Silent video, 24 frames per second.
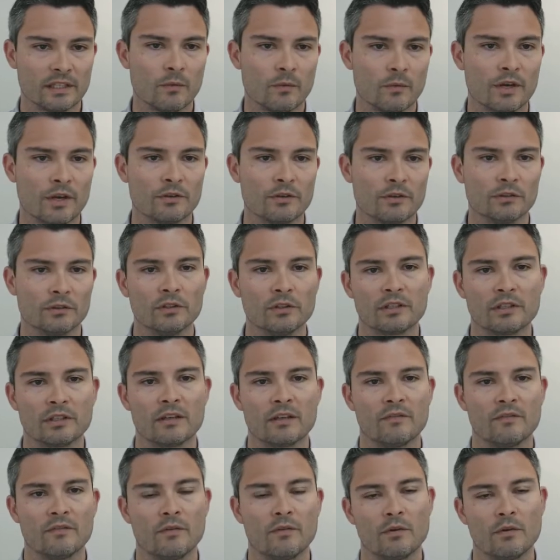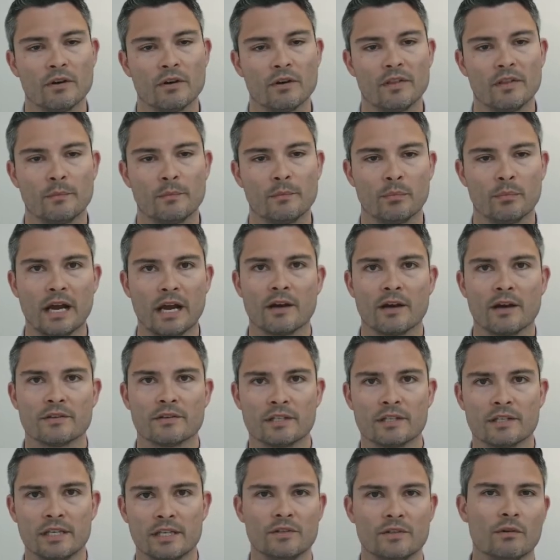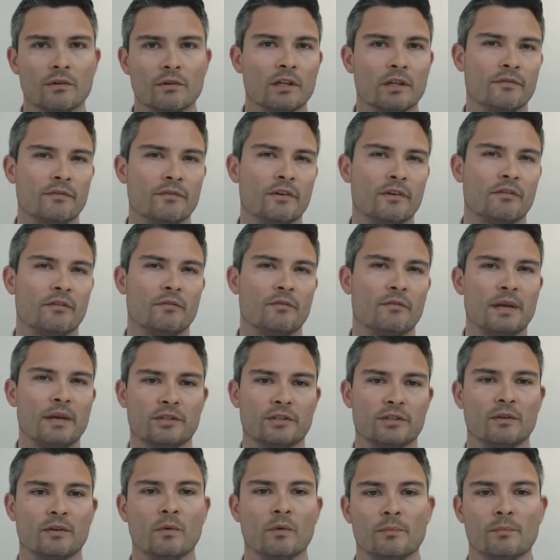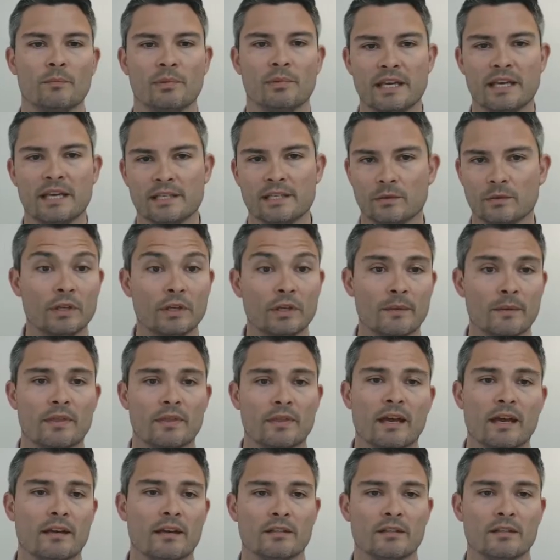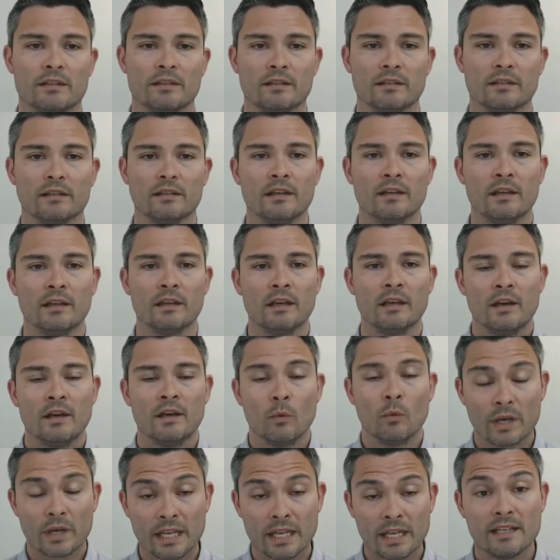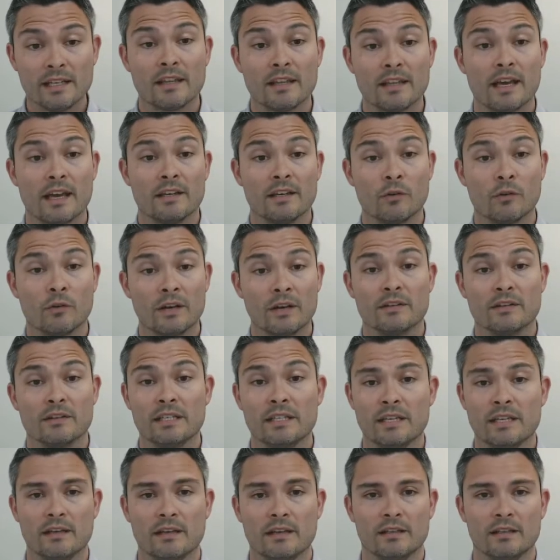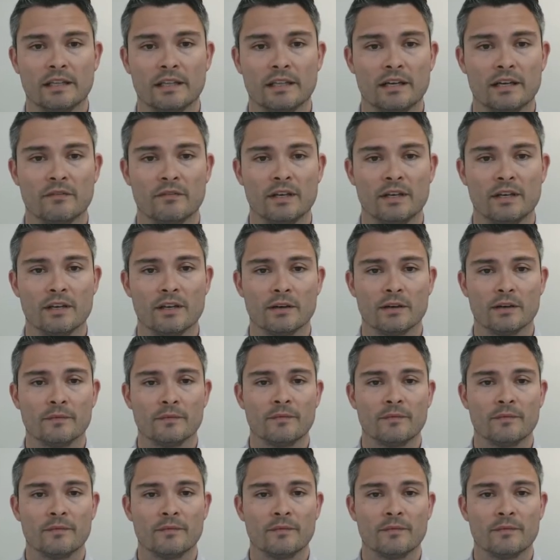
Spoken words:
what you're looking for, and then Browse gives you all of your information in one place. And we'll get into that in greater detail in a later video.